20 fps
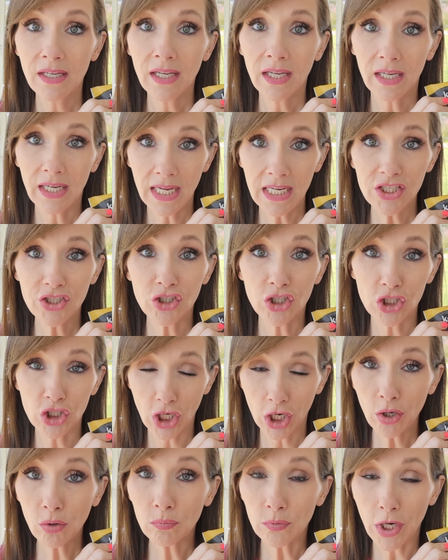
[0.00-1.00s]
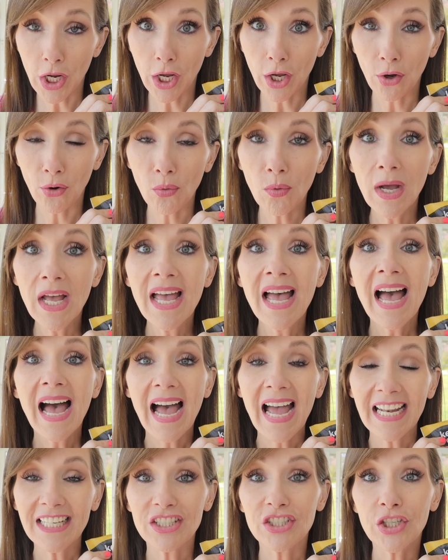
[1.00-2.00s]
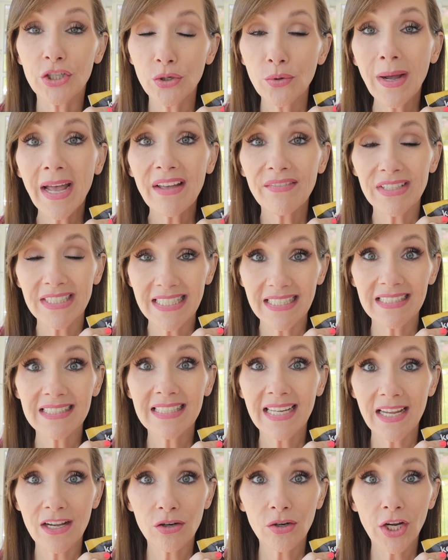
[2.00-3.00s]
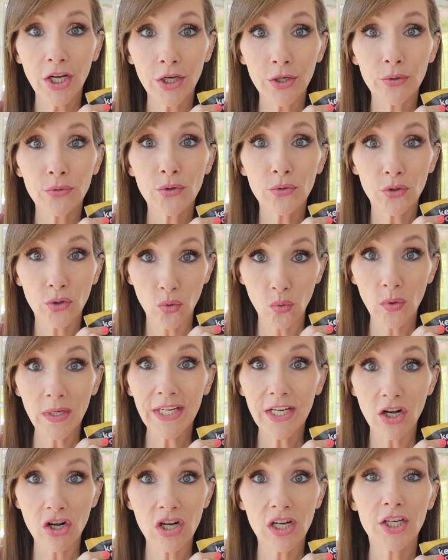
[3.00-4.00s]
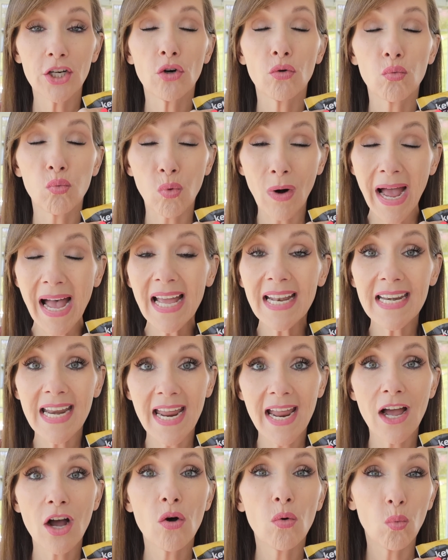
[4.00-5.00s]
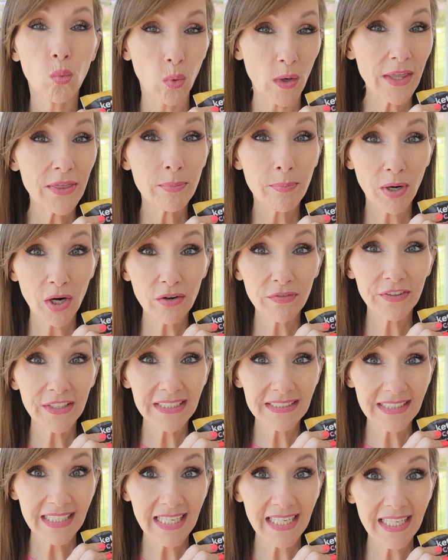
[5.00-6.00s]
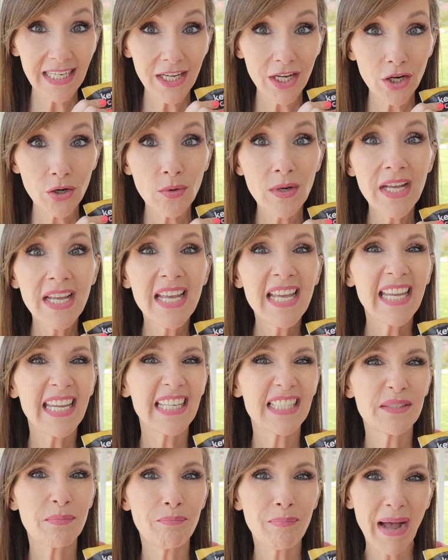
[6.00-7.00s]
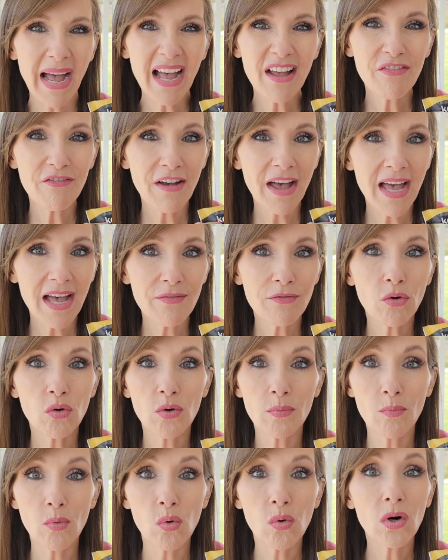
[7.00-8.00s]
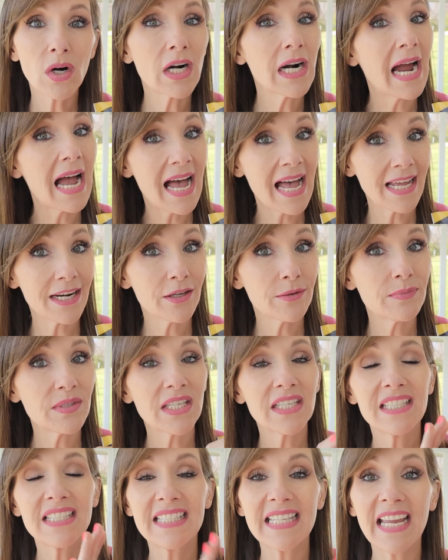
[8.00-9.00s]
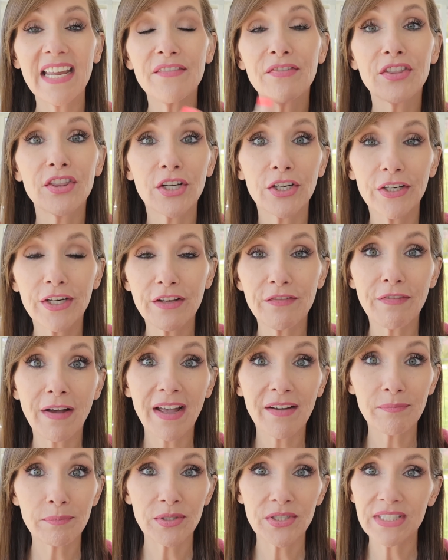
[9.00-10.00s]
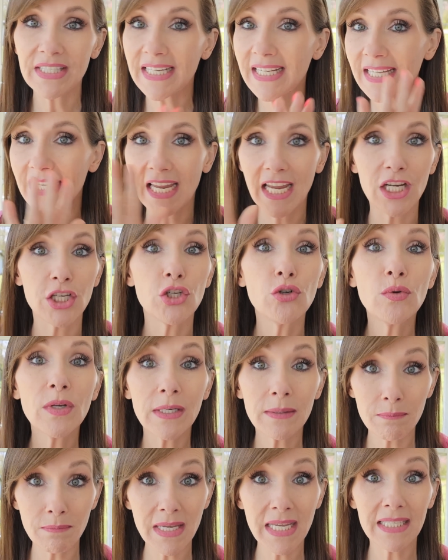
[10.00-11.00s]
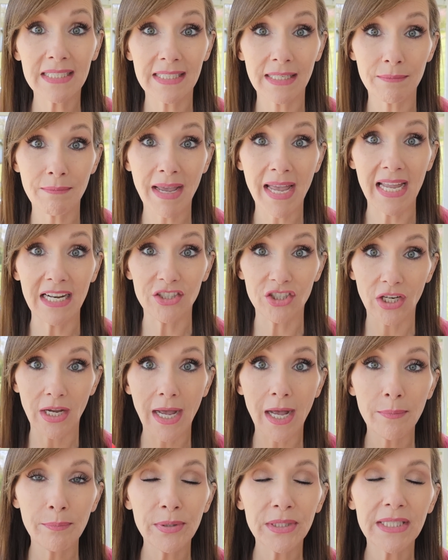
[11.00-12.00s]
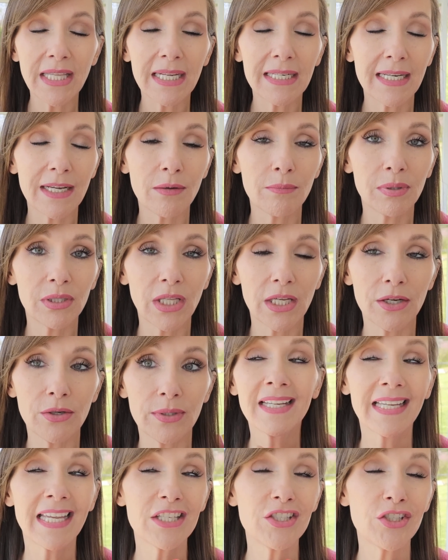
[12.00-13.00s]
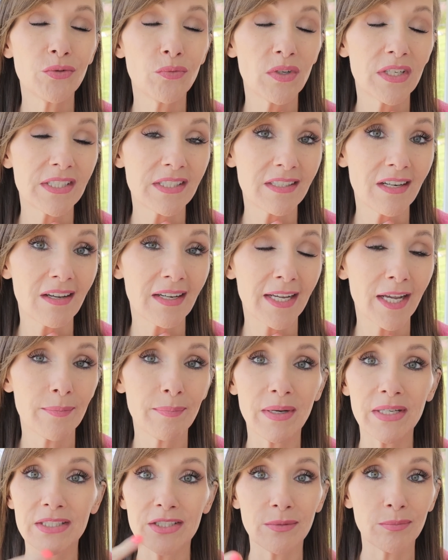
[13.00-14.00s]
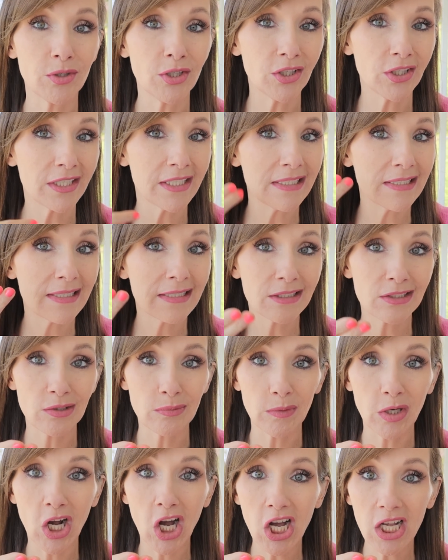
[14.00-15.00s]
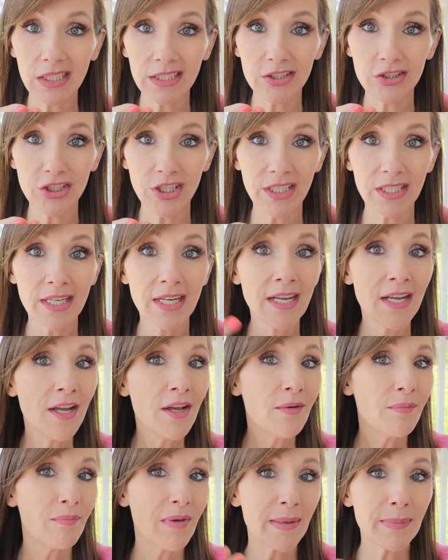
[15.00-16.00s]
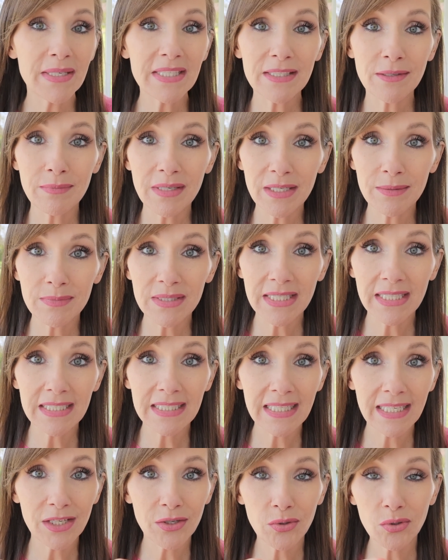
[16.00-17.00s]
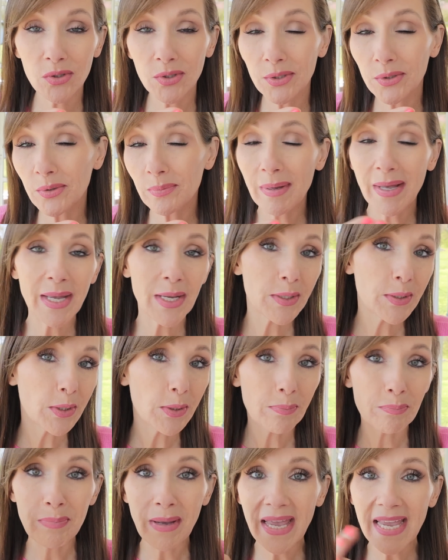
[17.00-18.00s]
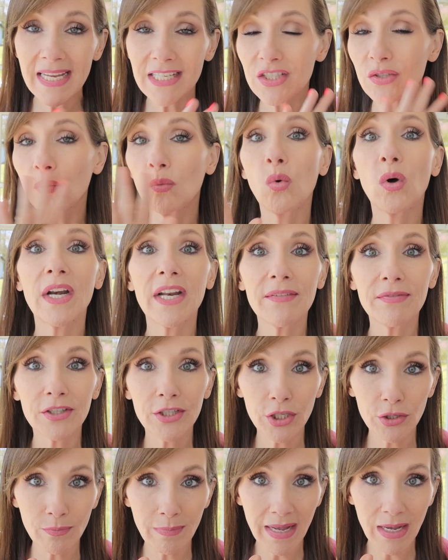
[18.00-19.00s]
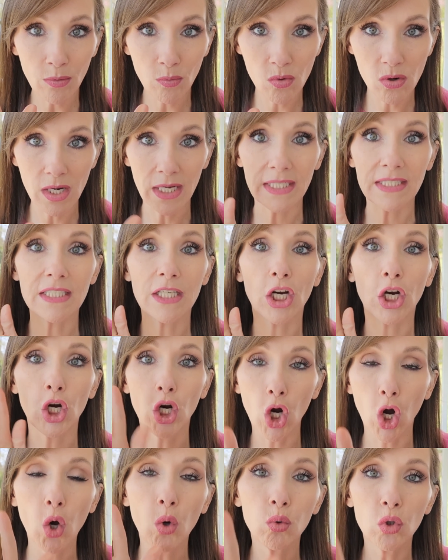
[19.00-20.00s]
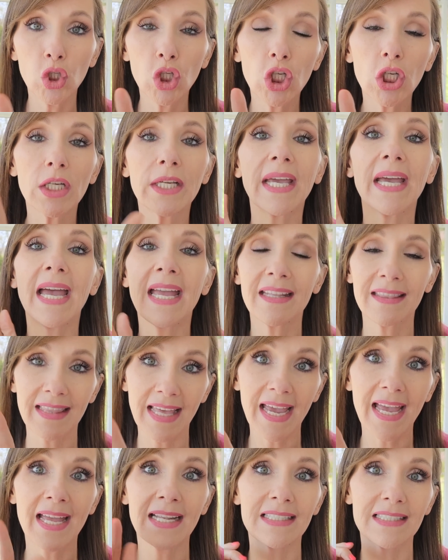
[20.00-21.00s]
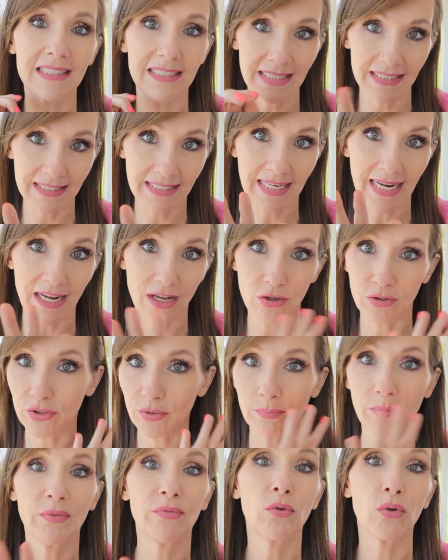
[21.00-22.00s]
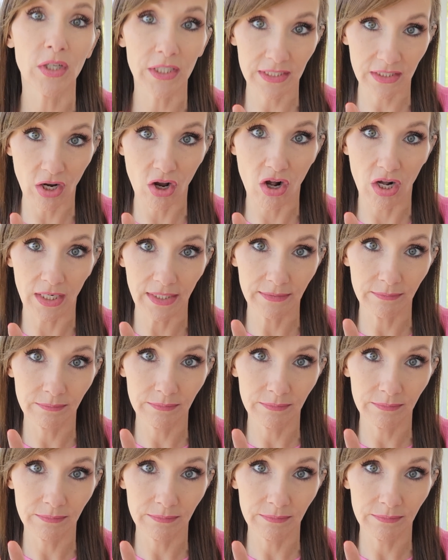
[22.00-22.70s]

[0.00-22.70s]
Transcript: In case you don't know, I do have a discount code going on right now with Perfect Keto. It's buy five or more items, save 35%, and you can mix and match. I'll put that down below in case you want to stock up on some cookies, some collagen, maybe some MCT oil powder, base, whatever you might want. Go look at that discount before it's gone.